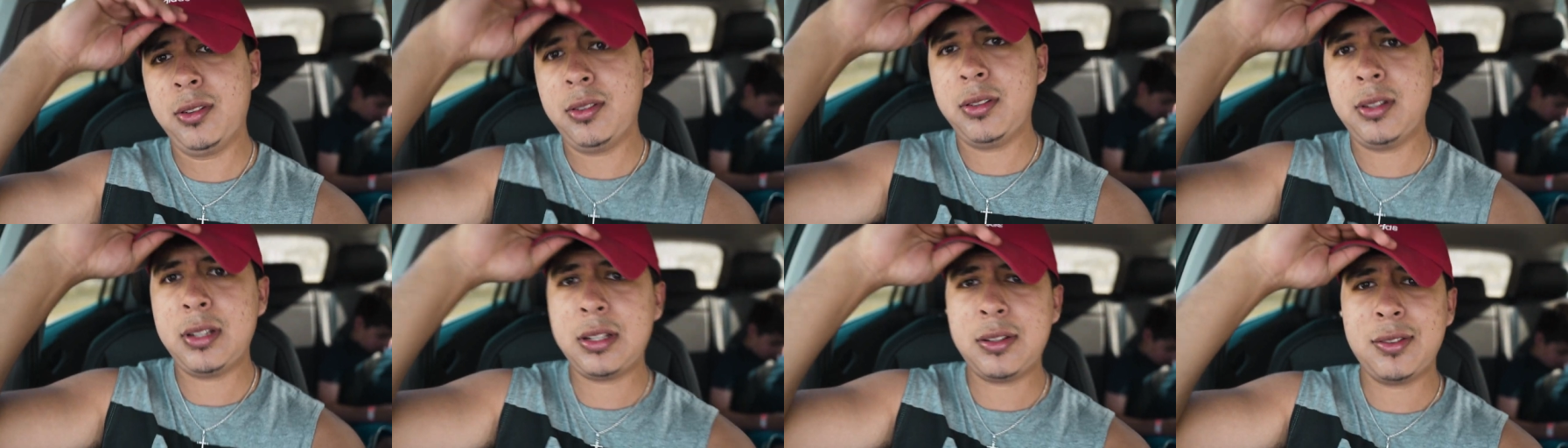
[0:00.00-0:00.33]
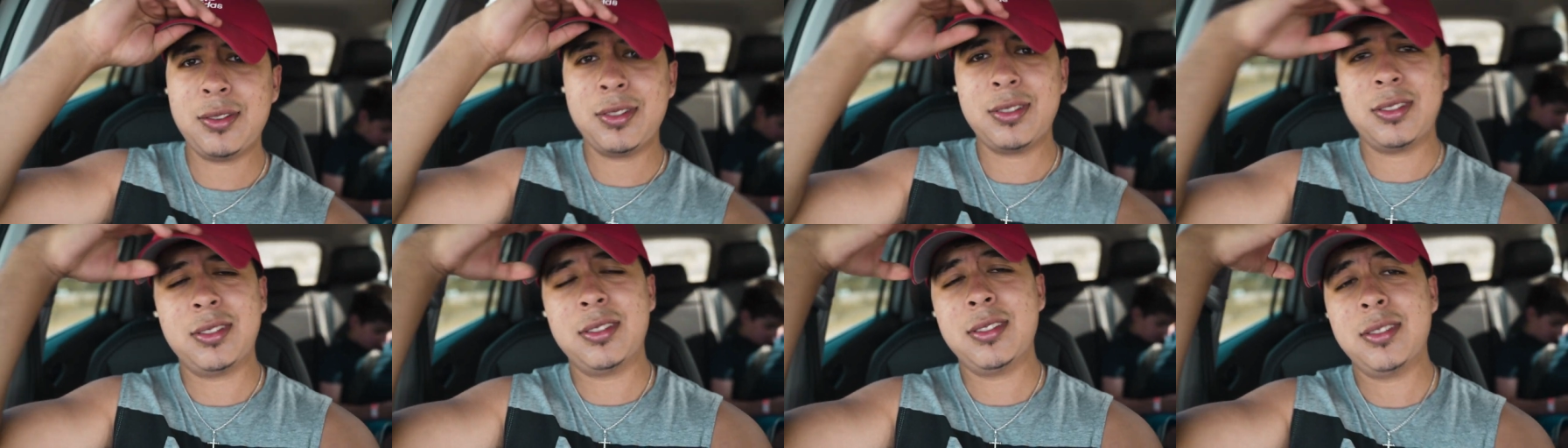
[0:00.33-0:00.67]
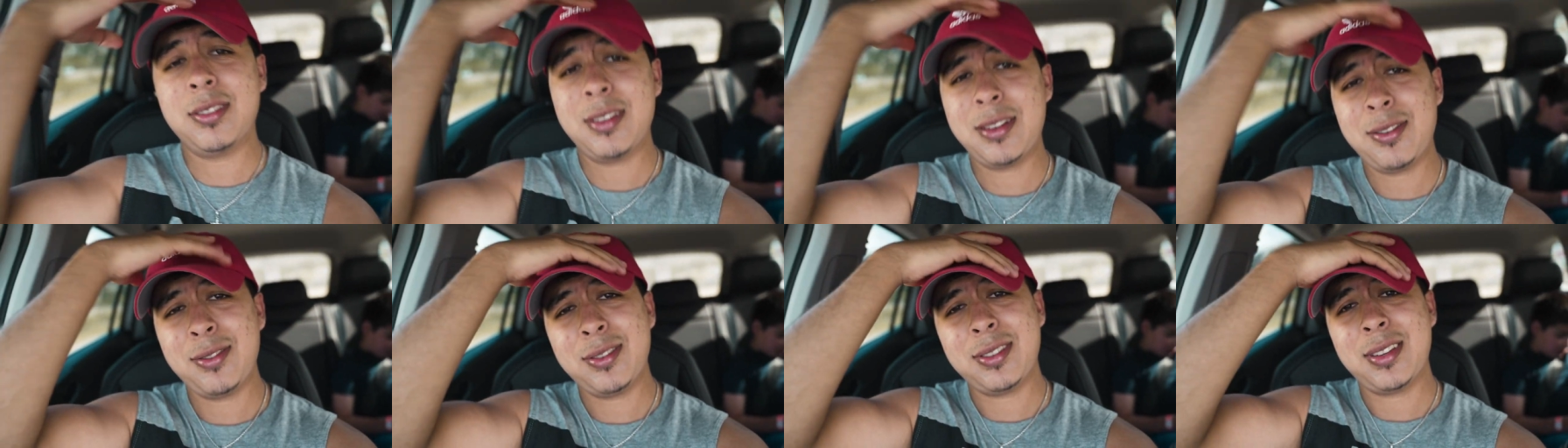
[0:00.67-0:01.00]
It
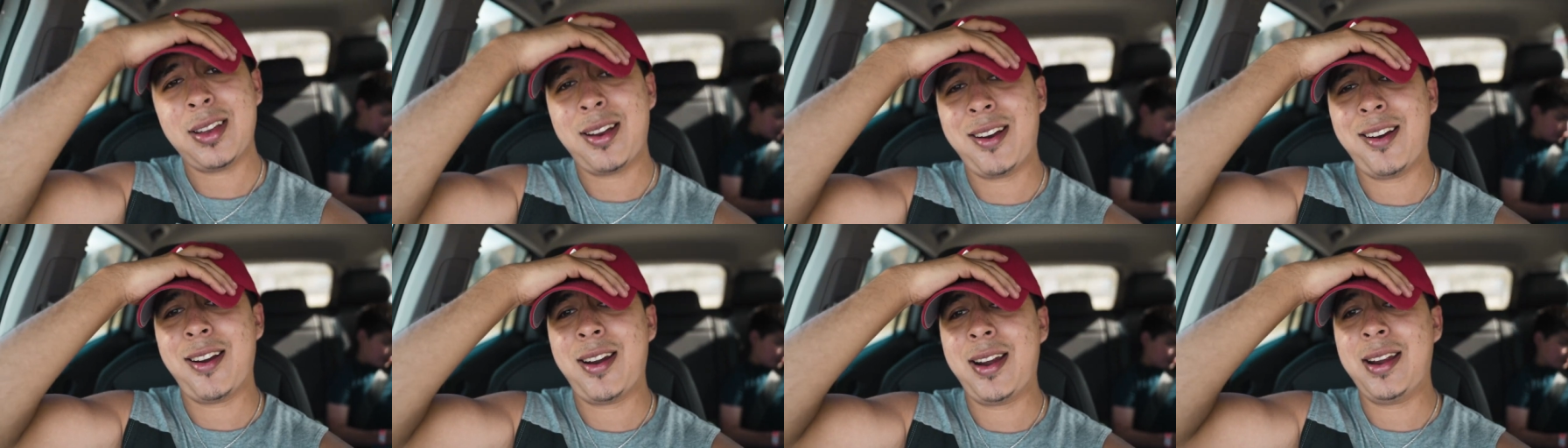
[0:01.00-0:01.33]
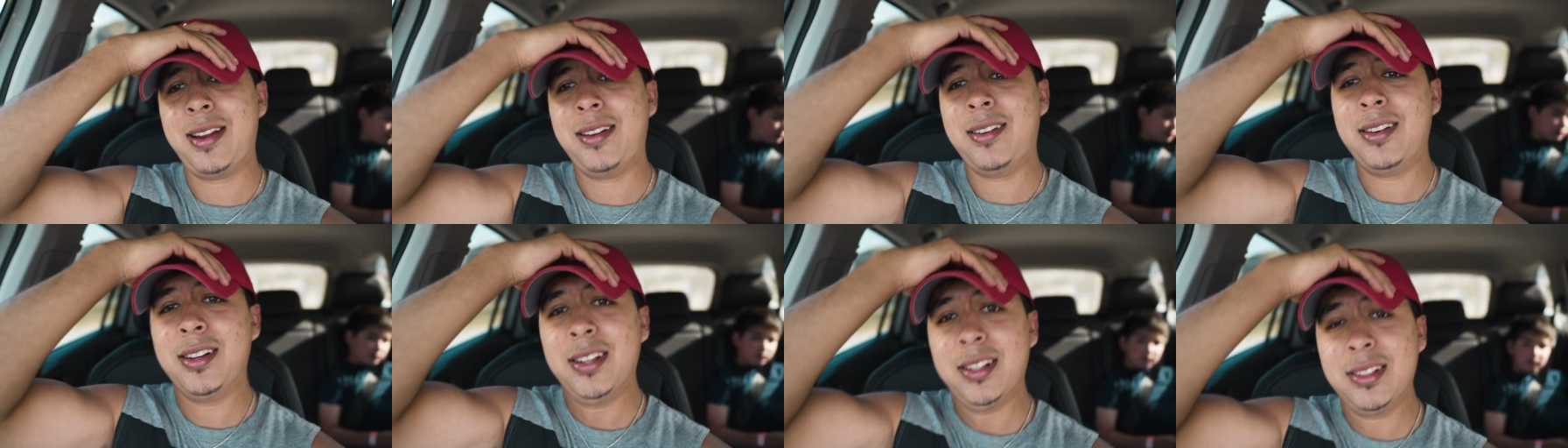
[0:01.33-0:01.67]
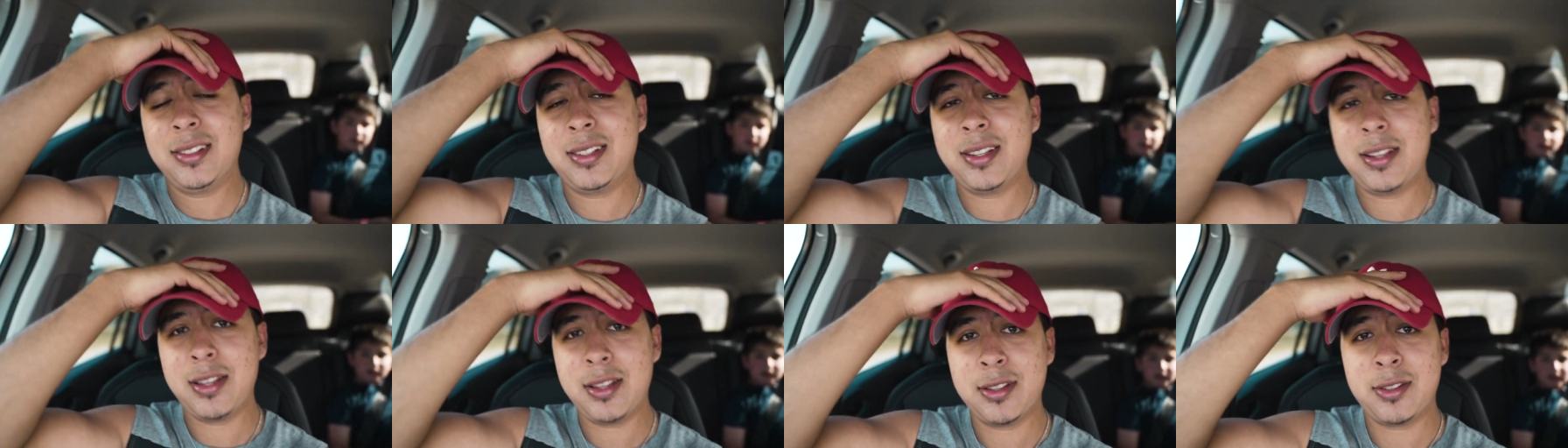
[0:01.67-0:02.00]
was it was alright,
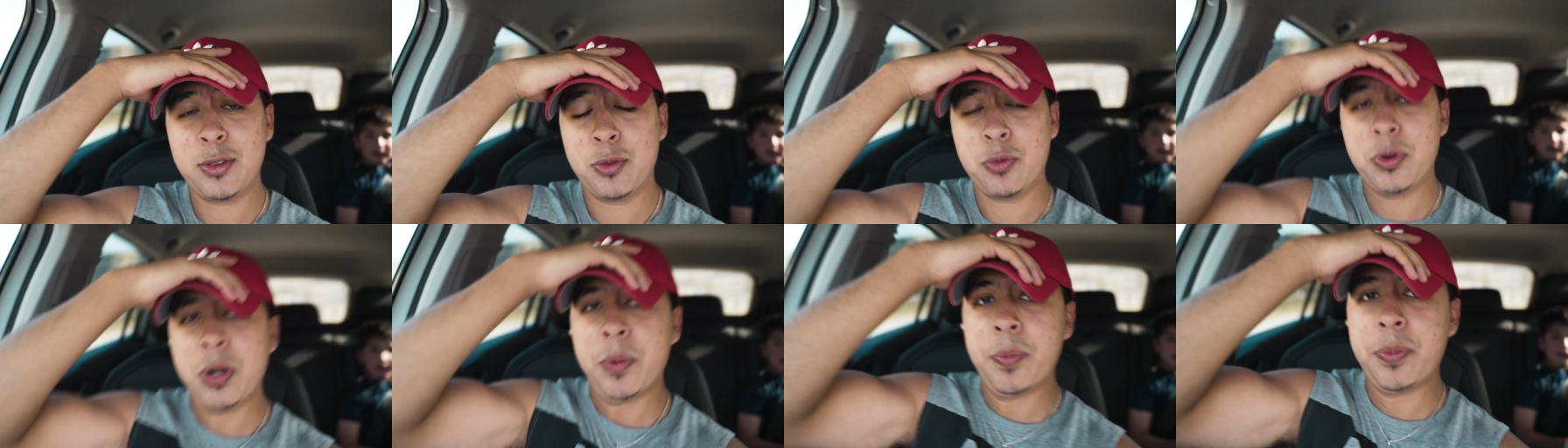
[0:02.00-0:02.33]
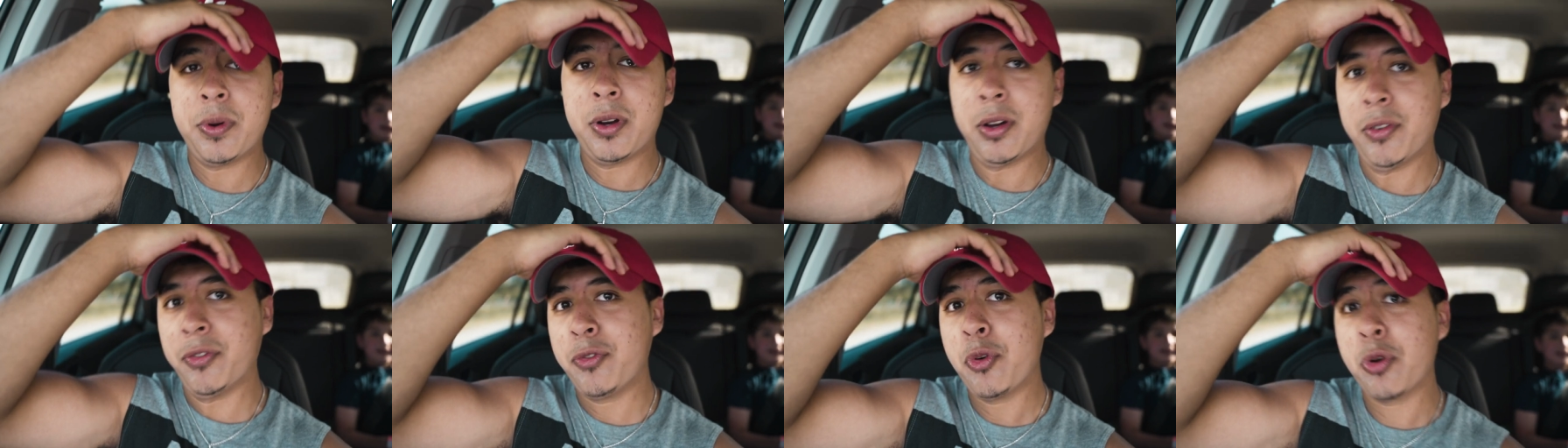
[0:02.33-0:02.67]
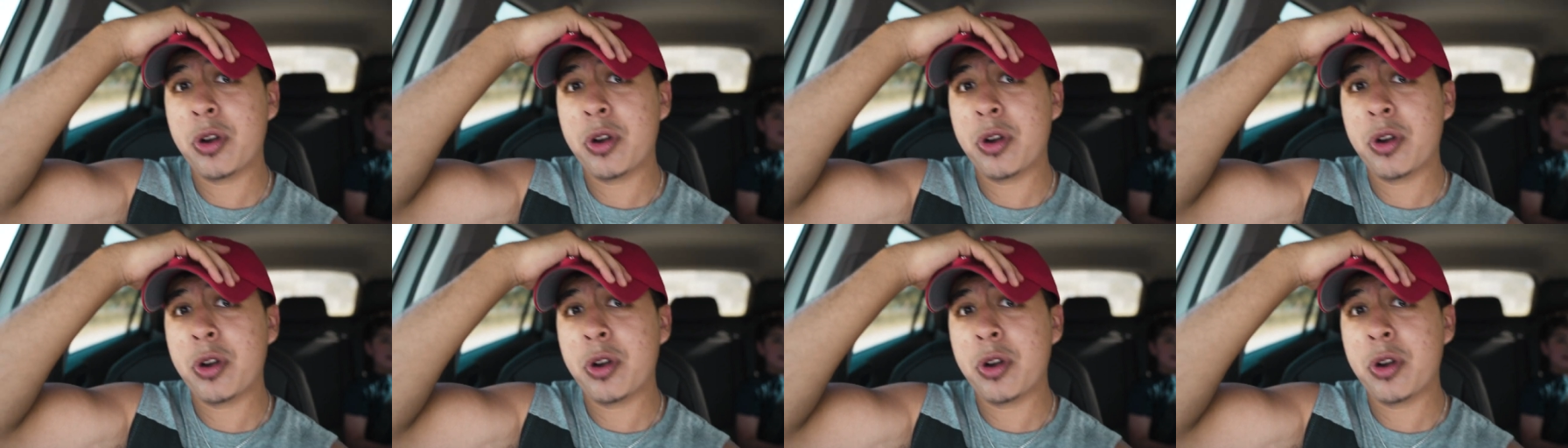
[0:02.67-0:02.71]
honestly. It's a rip off.